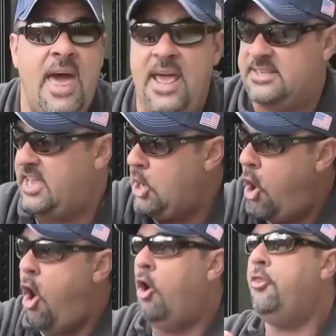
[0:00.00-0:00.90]
headaches.
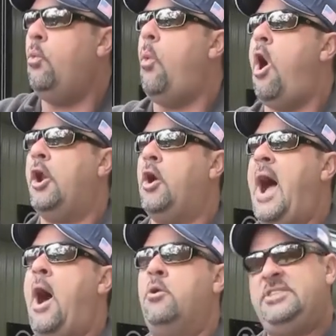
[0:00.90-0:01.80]
Get all the water
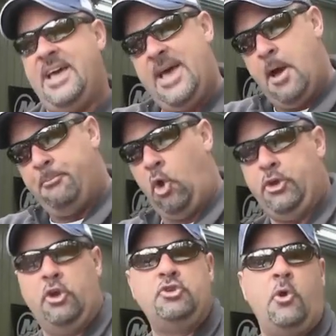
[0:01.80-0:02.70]
out,
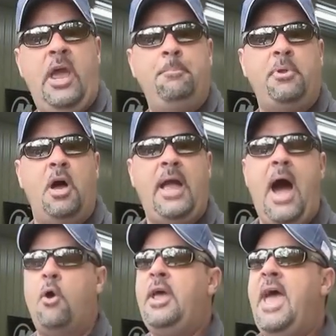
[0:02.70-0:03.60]
pull your drain plug
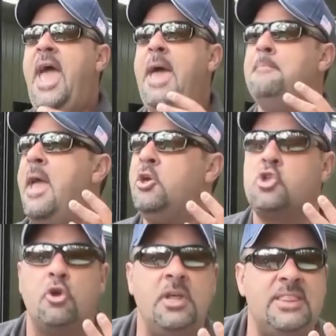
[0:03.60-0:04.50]
out, and make
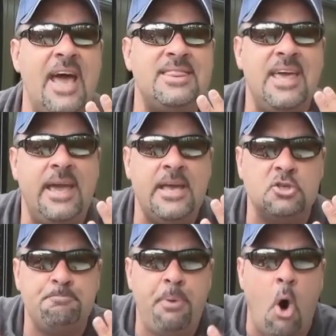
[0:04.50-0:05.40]
sure that that thing
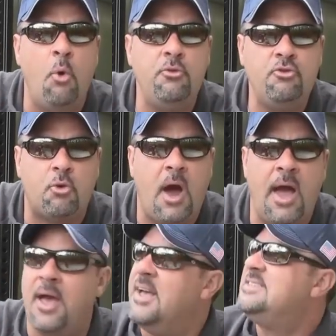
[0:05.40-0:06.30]
is bone
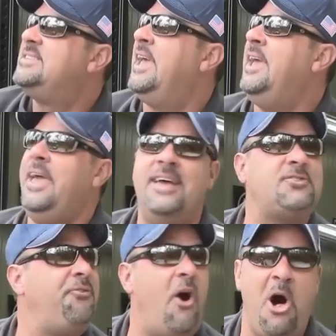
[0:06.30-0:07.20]
dry. See,
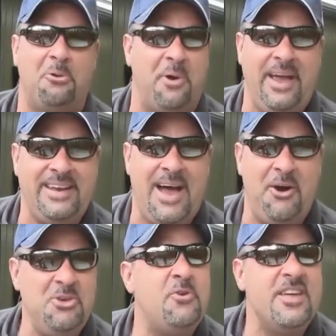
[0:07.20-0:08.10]
it's fall right
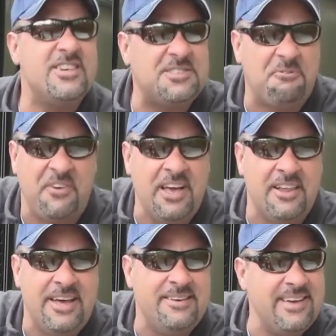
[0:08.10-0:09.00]
now. You can just
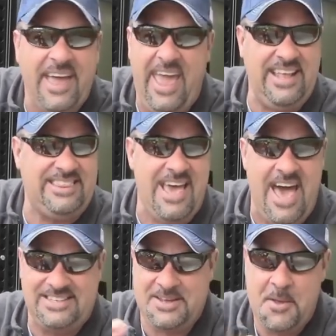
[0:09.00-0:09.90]
feel it. Ain't
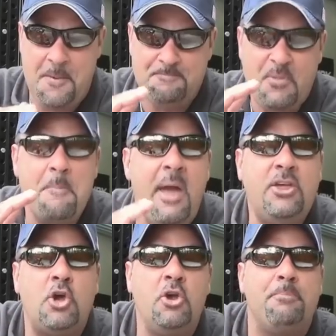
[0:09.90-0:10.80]
that.
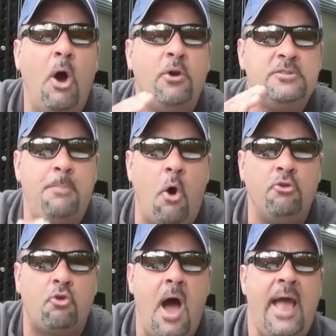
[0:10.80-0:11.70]
Make sure your boat is
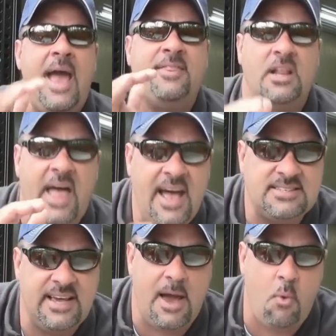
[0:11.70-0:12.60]
bone dry. And the
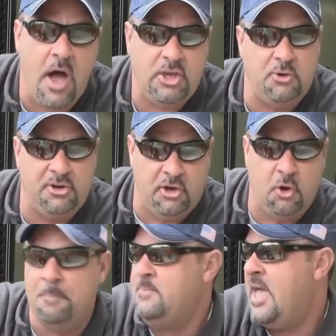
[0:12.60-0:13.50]
last thing I want you to
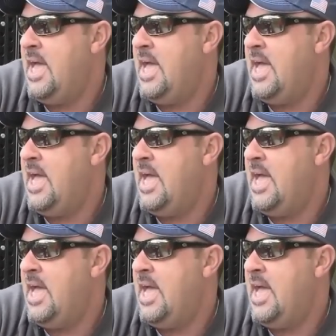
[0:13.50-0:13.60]
do